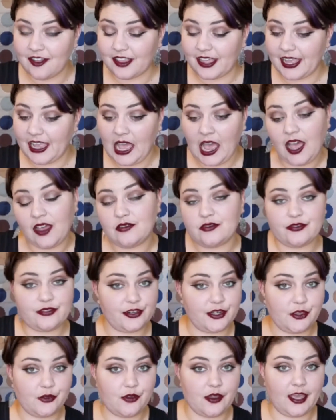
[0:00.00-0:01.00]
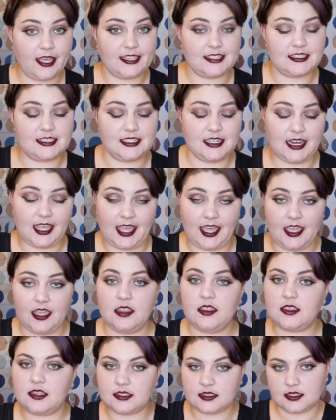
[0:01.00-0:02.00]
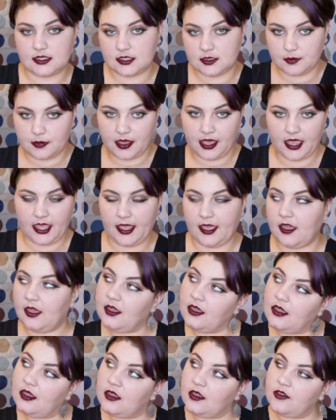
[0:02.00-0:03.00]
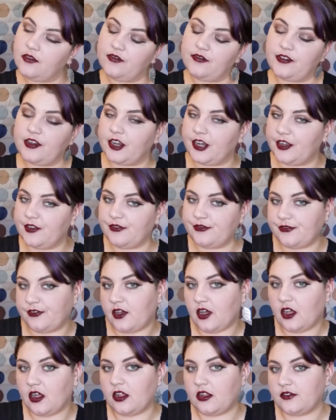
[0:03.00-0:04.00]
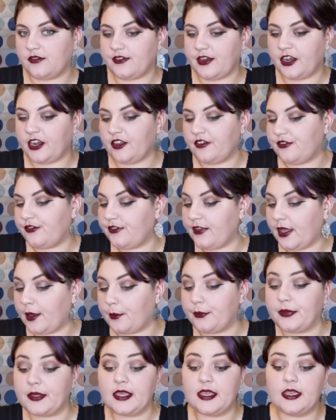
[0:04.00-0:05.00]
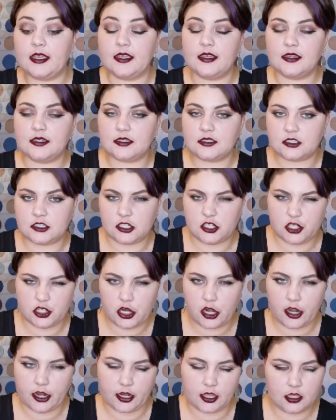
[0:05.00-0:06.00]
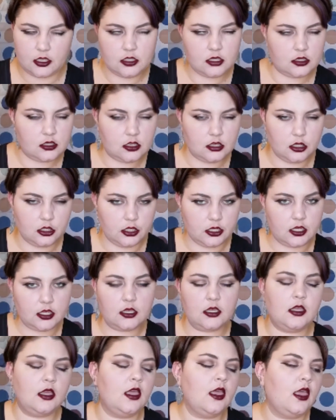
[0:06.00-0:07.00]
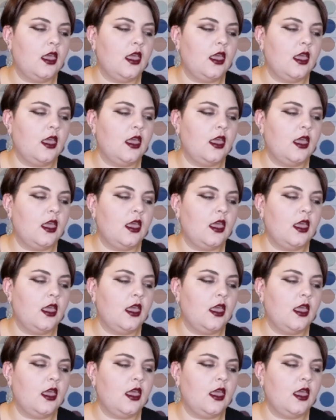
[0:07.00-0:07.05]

all I have for you guys today. This is my very fall, very vampy, dark look.